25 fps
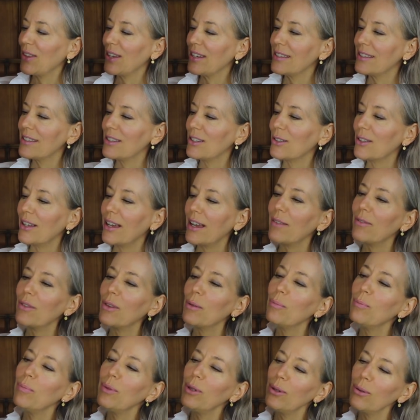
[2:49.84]
they still have
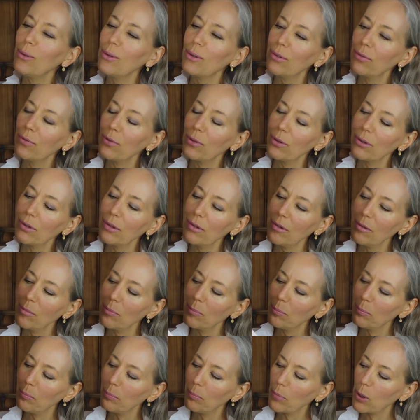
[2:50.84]
the beautiful
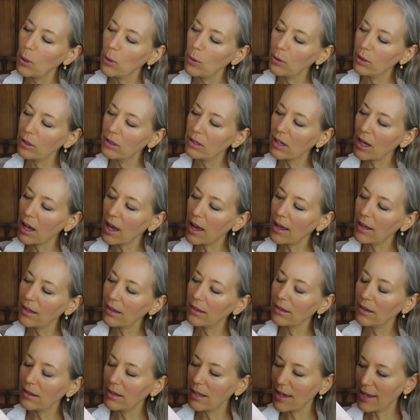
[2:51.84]
polka dot
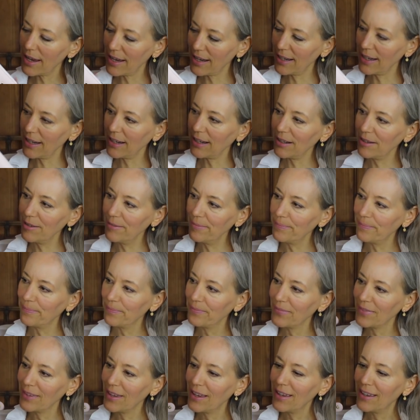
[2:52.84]
lining,
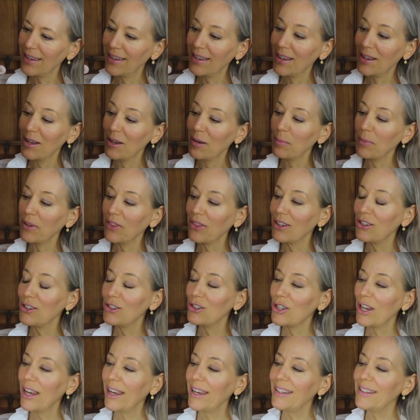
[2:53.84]
but the
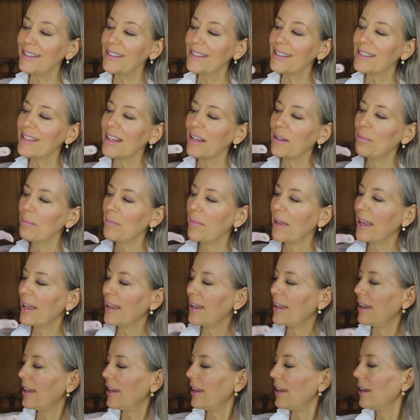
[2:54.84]
change they
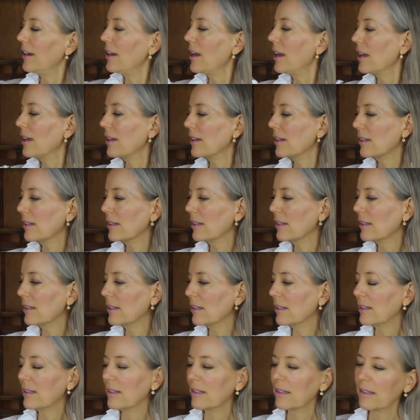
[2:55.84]
made,
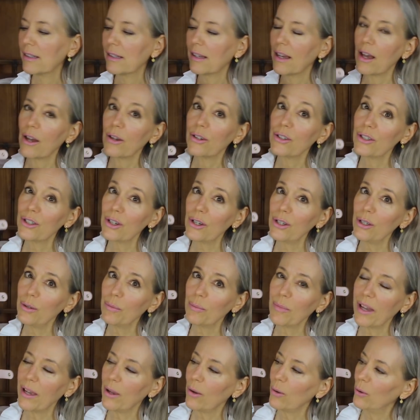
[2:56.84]
I'll show you
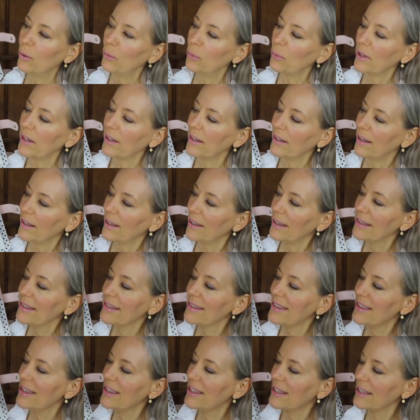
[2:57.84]
my old one,
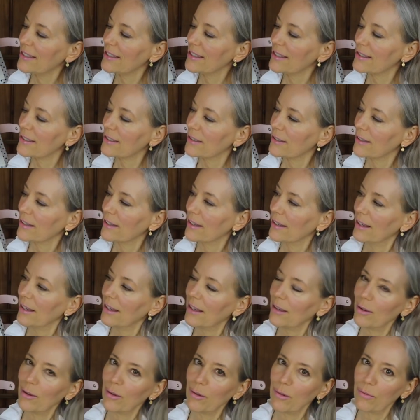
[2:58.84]
is this
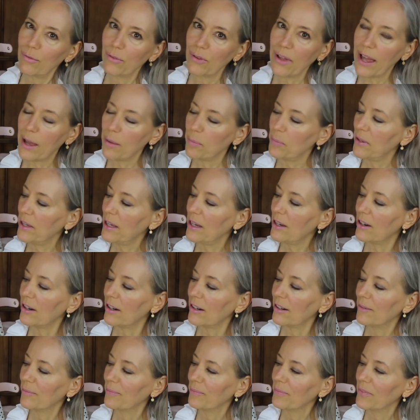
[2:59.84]
flap
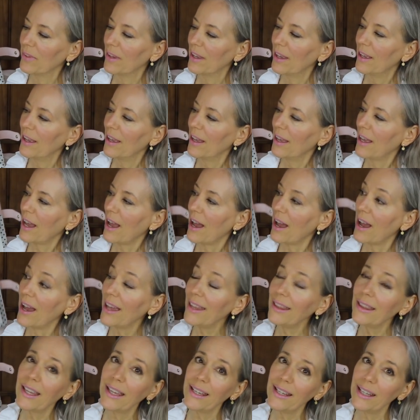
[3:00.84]
here.
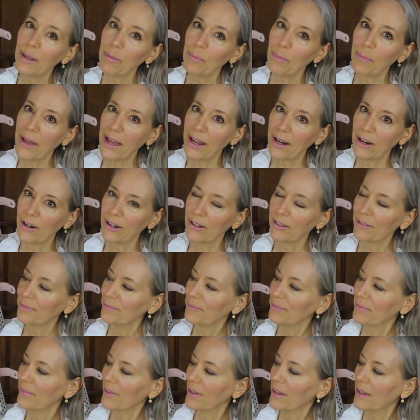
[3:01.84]
I like it better.
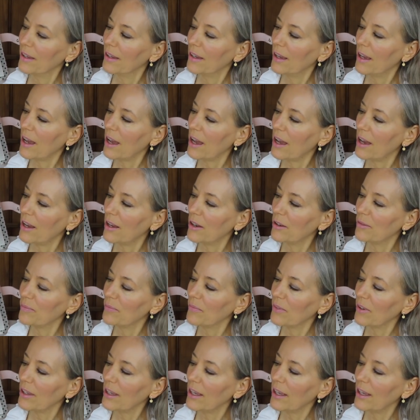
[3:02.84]

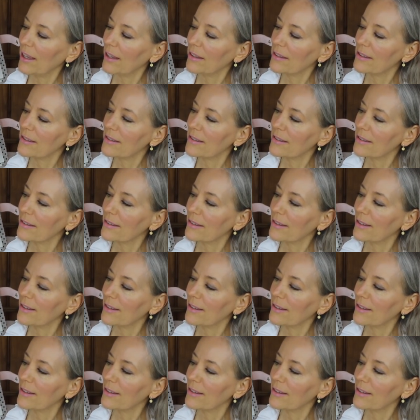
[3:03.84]
Um, it's,